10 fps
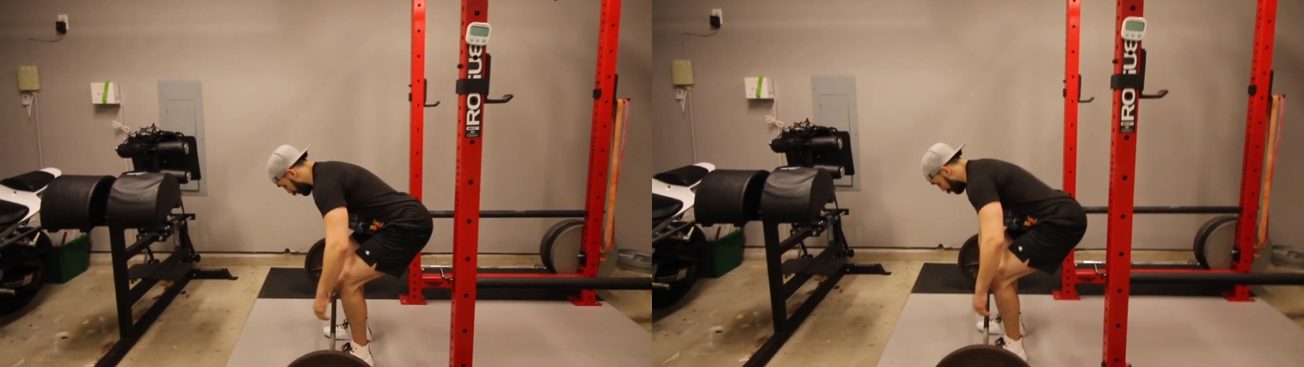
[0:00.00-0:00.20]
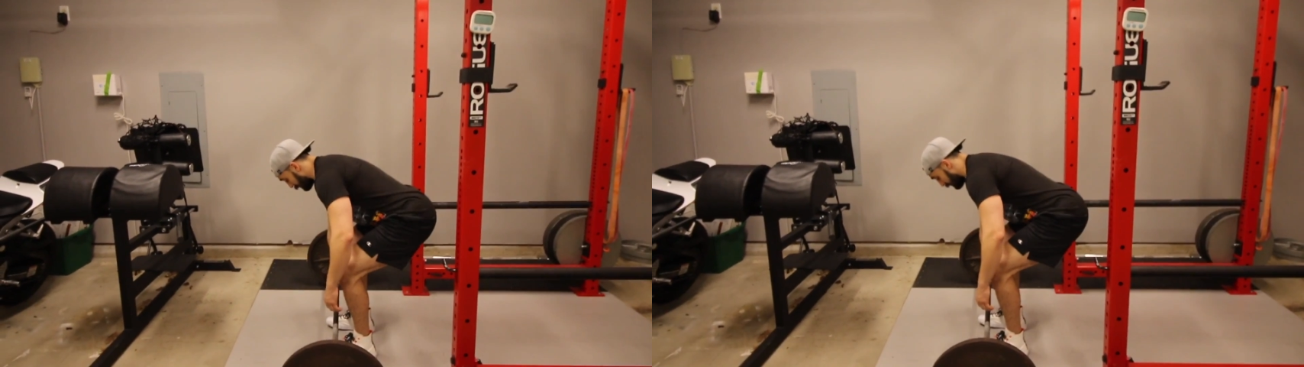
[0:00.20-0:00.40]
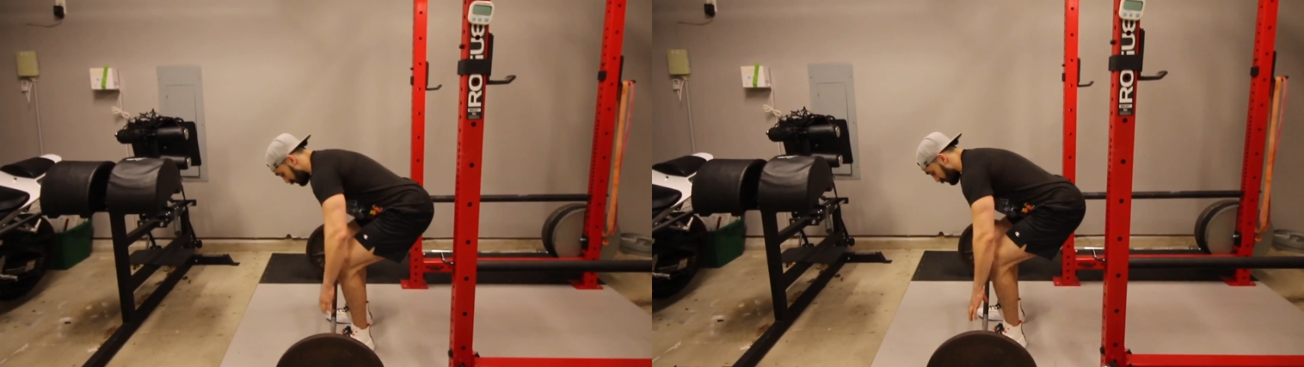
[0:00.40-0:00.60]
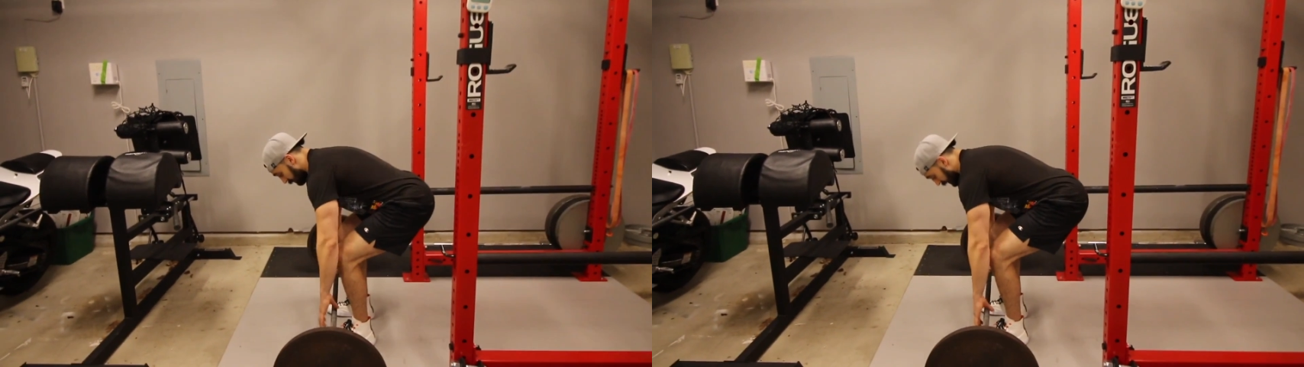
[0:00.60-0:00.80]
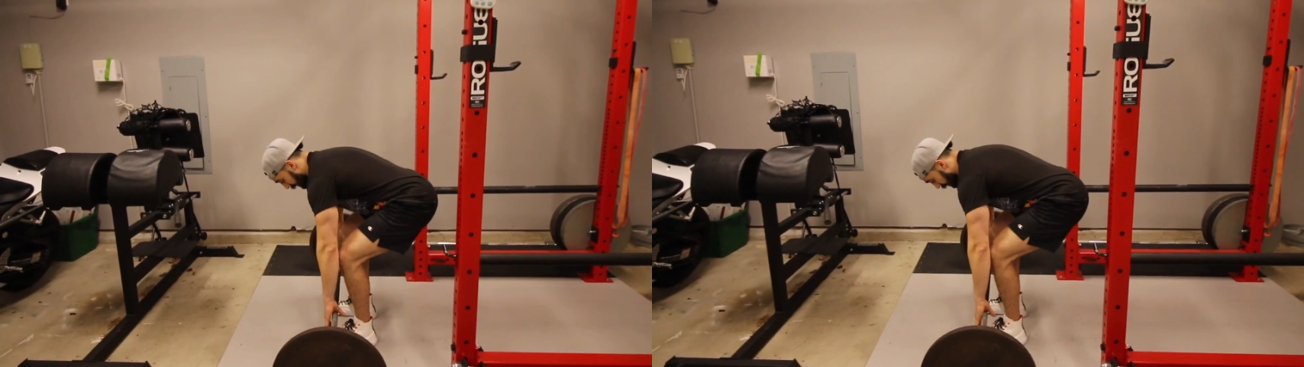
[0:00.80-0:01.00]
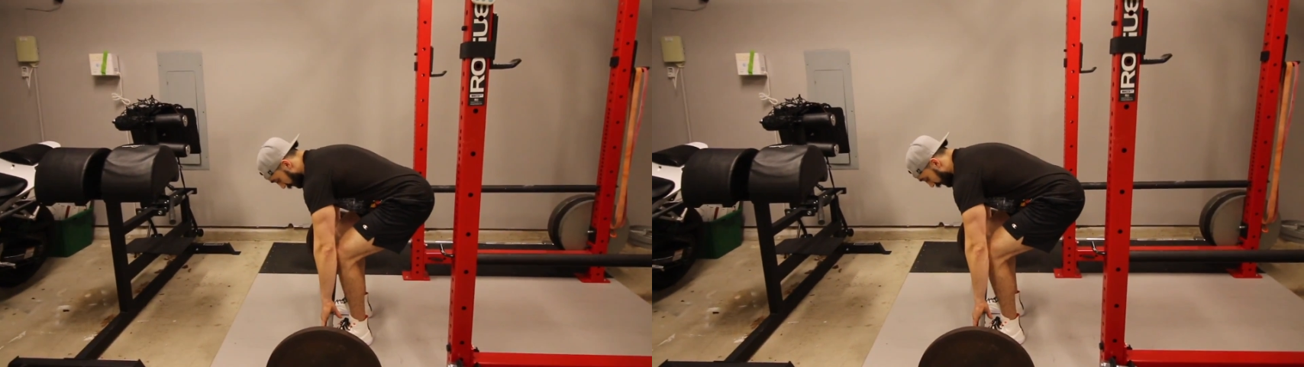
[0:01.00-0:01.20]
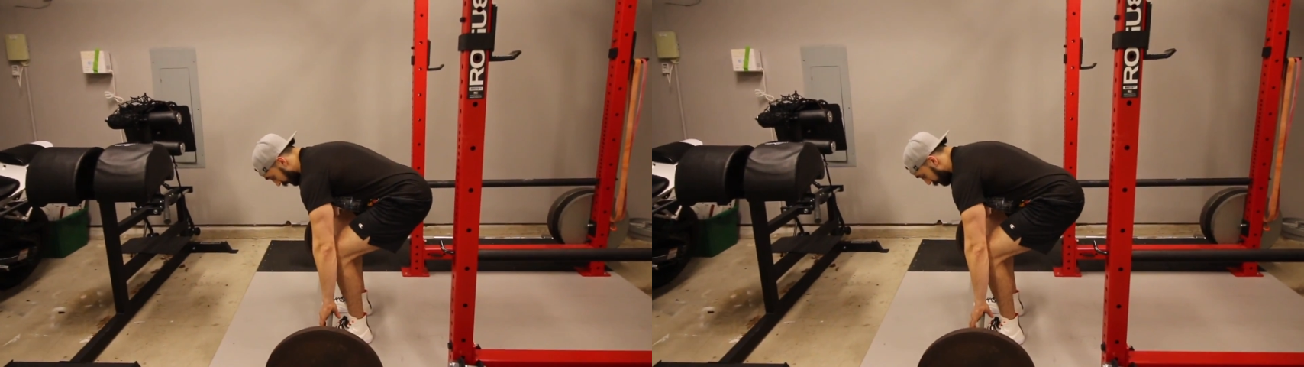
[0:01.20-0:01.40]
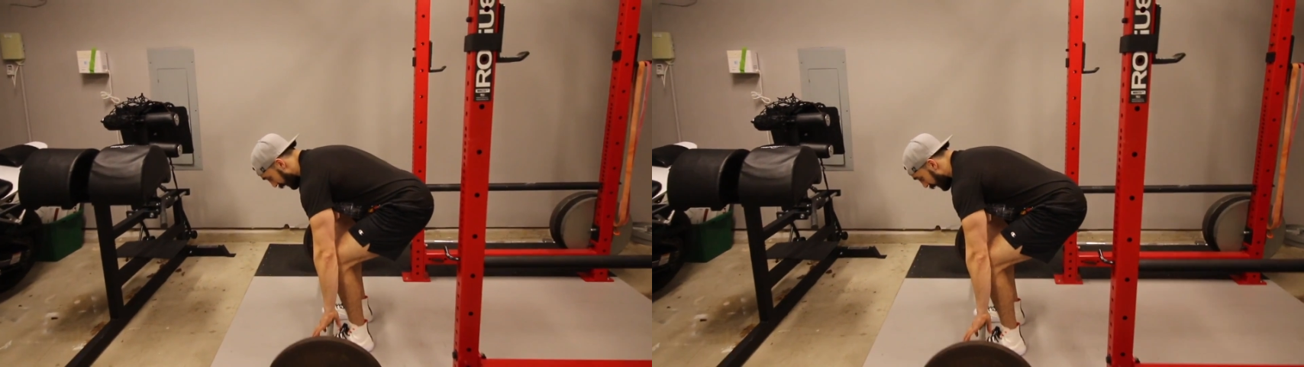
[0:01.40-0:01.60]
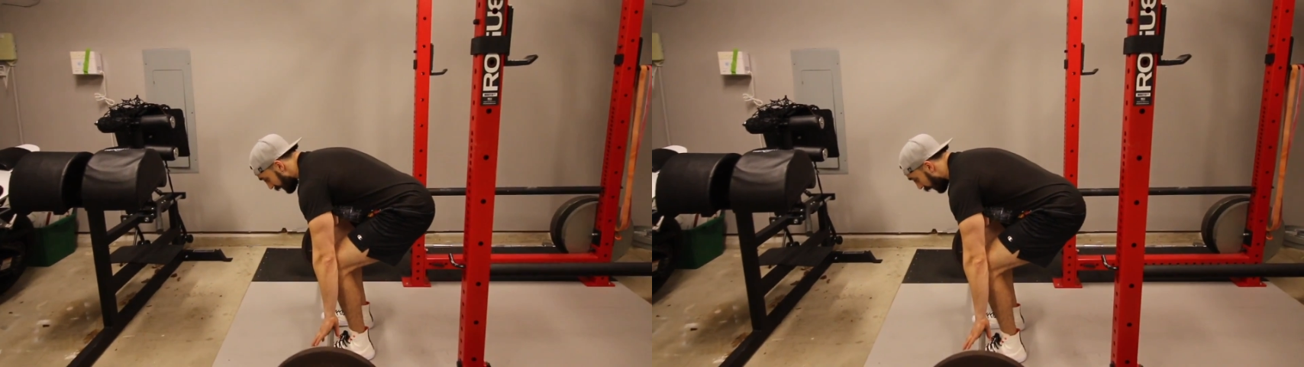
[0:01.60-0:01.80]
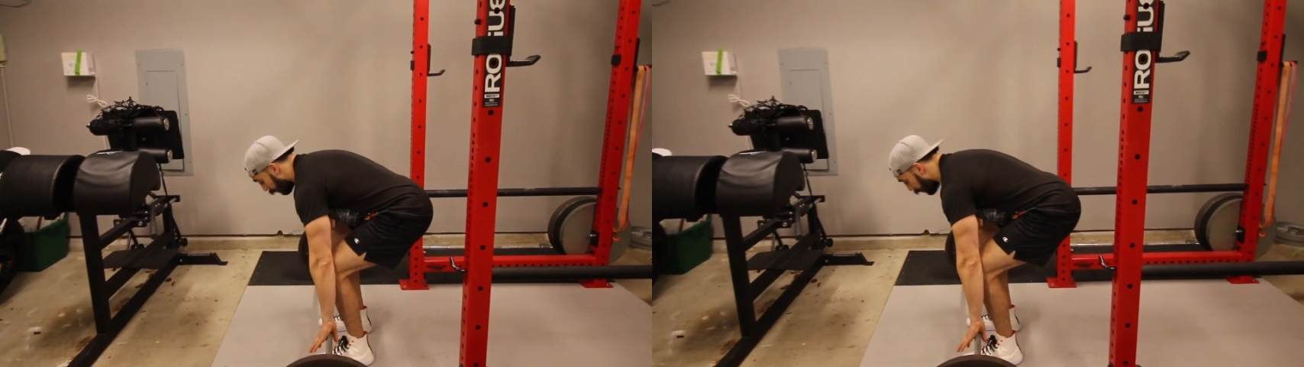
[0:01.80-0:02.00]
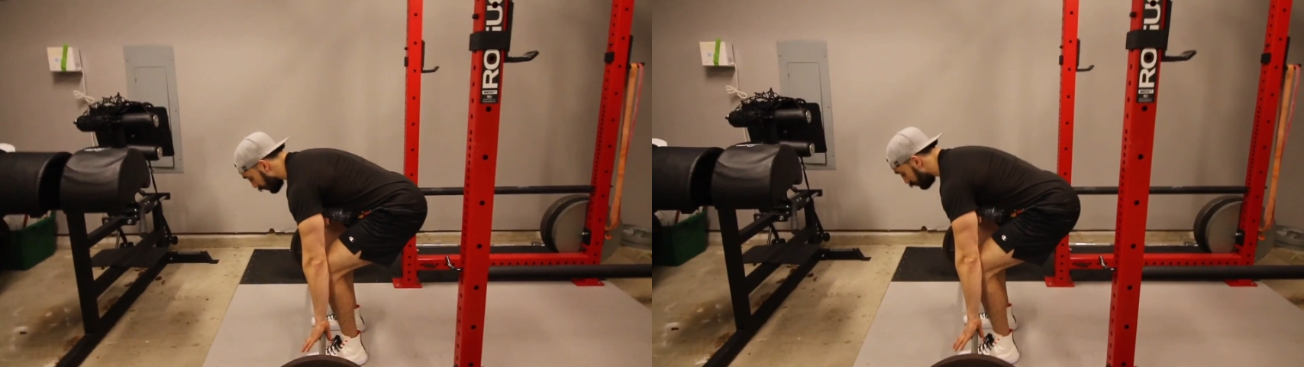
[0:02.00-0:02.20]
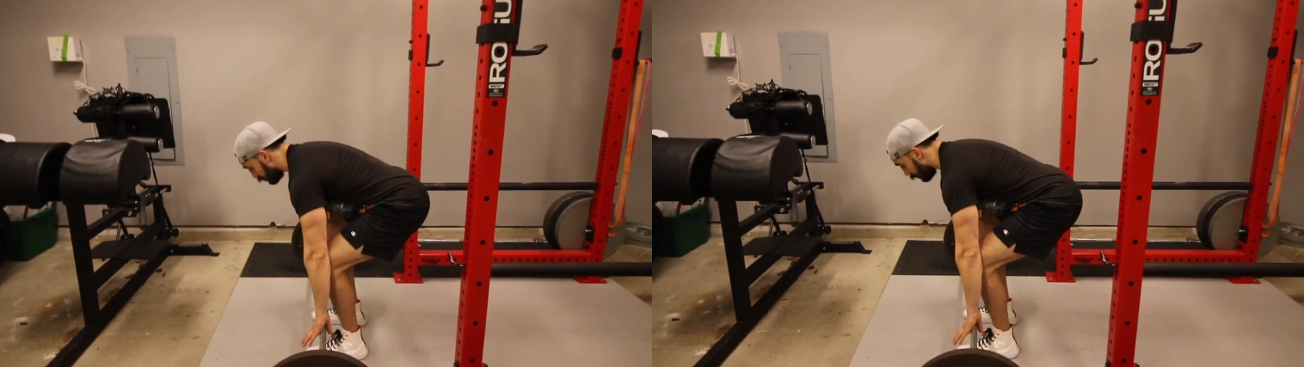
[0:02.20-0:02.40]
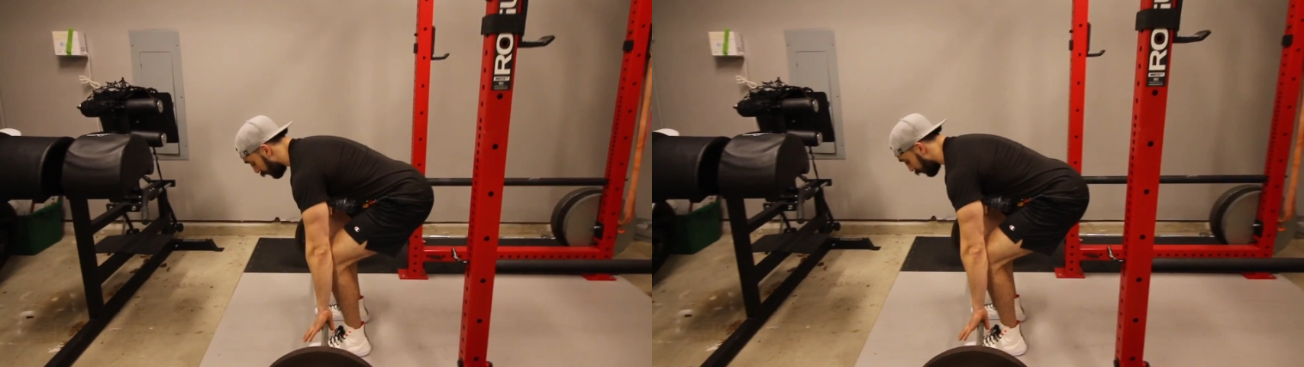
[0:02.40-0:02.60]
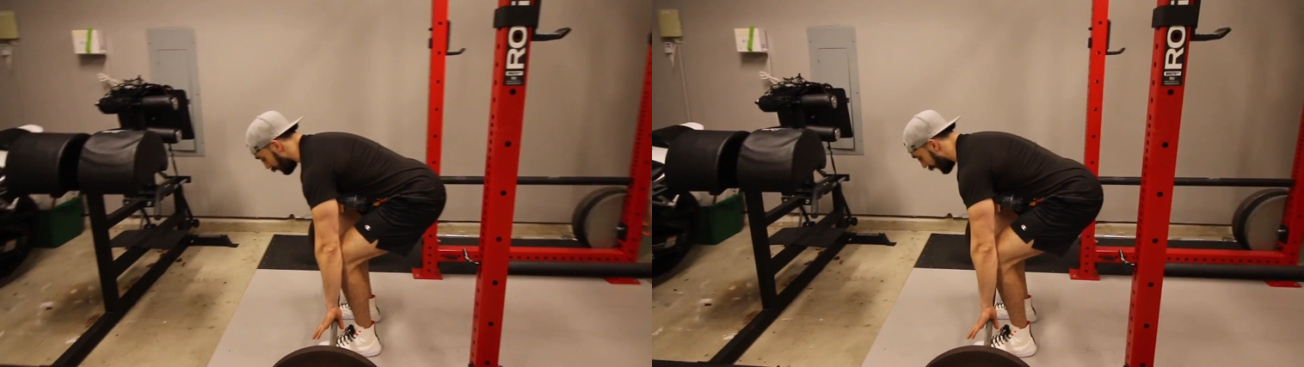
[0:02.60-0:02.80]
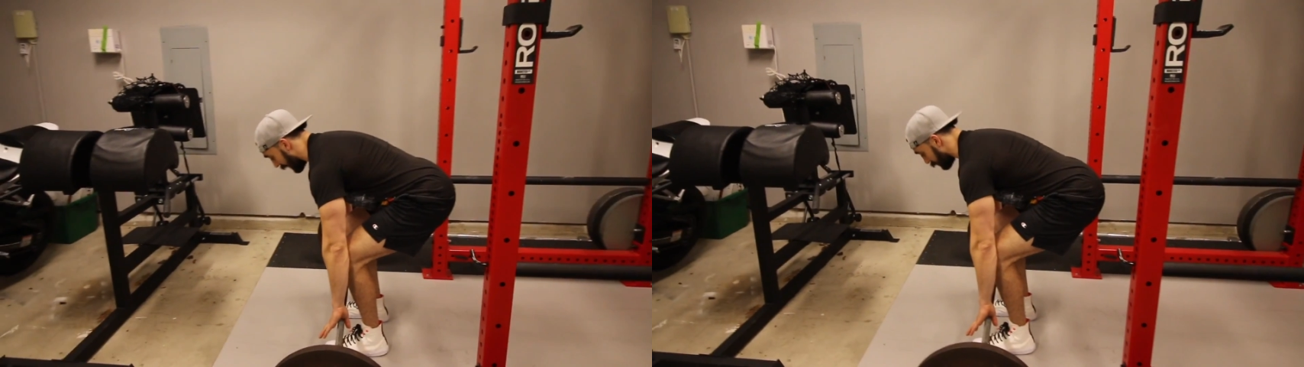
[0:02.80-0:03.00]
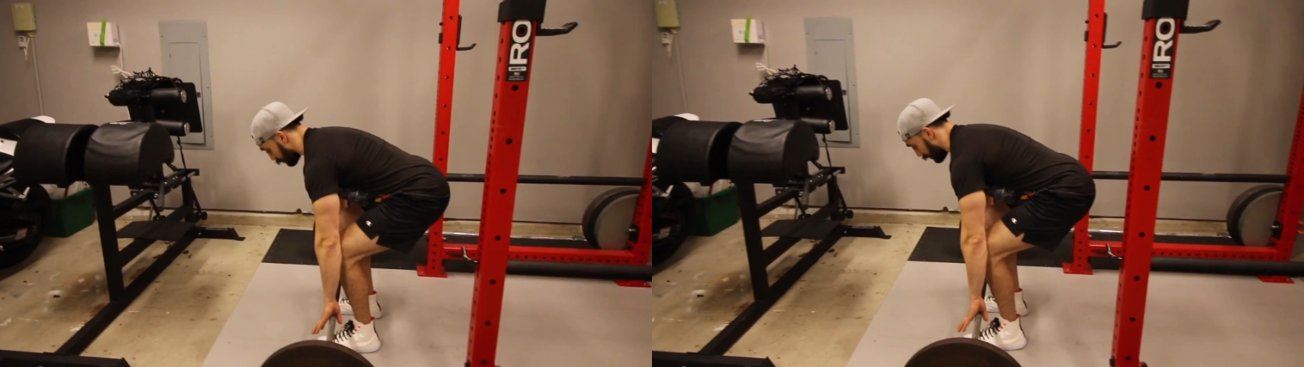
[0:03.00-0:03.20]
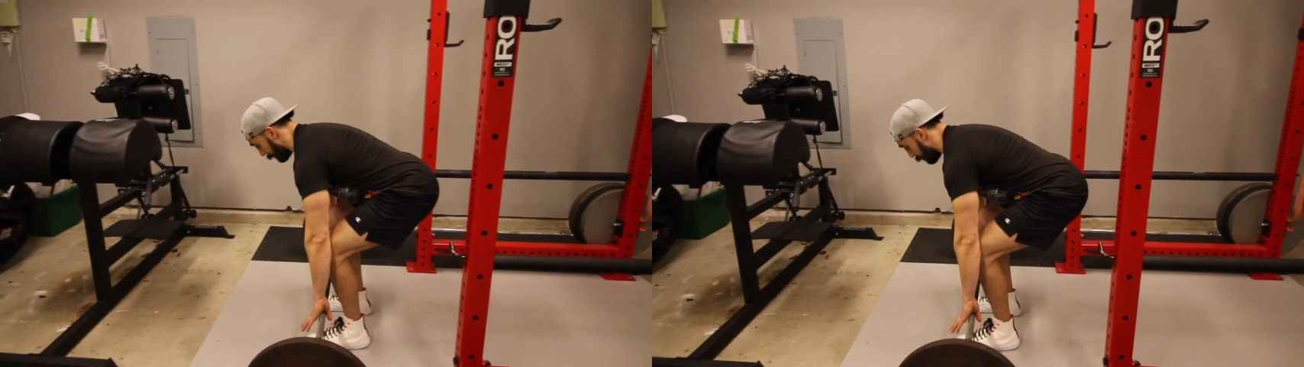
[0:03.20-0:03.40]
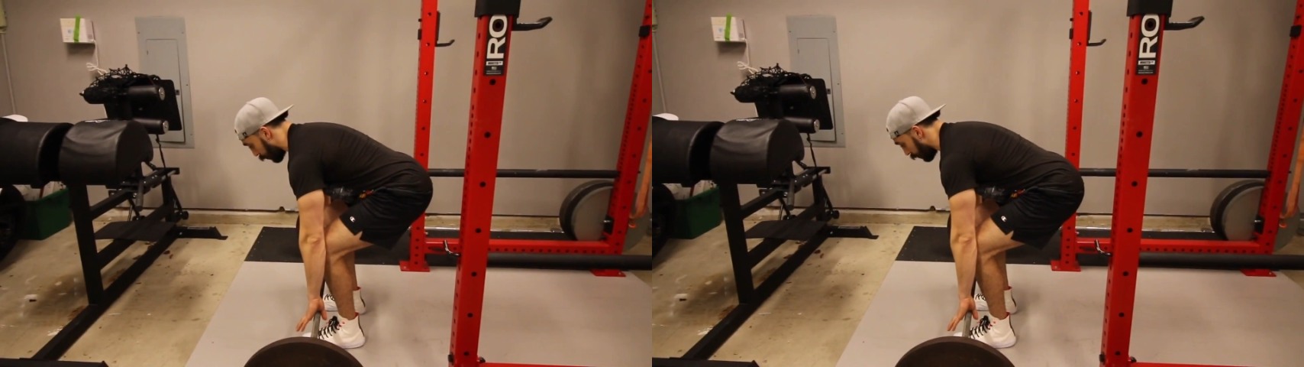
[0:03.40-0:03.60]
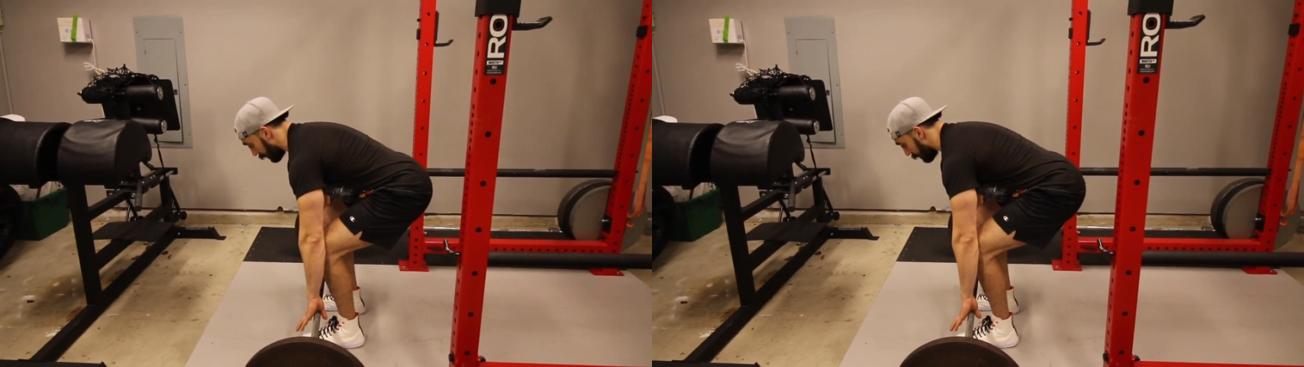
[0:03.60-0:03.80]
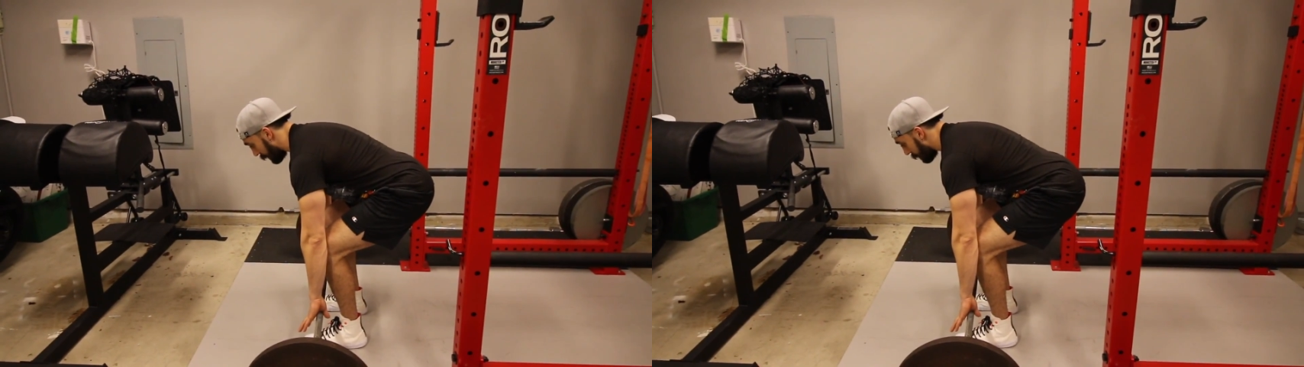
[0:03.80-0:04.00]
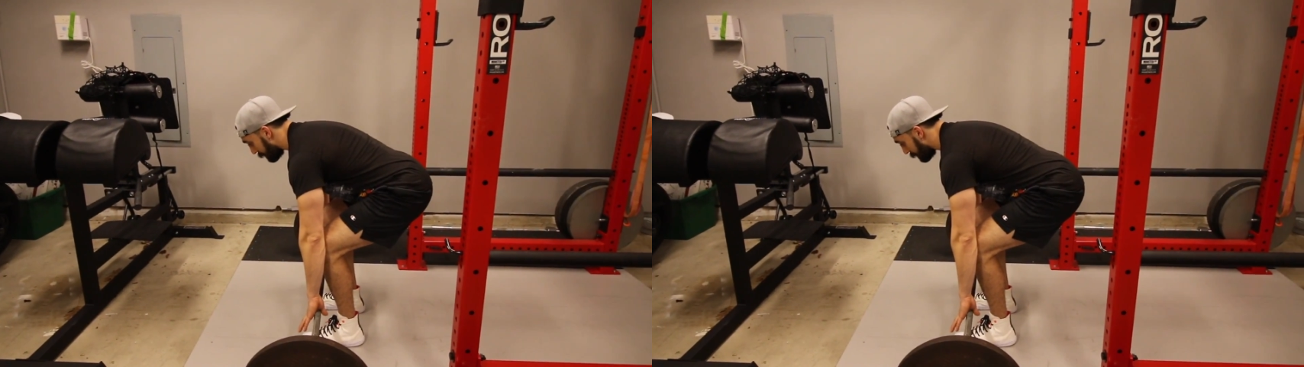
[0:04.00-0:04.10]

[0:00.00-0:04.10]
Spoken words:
(no speaker visible)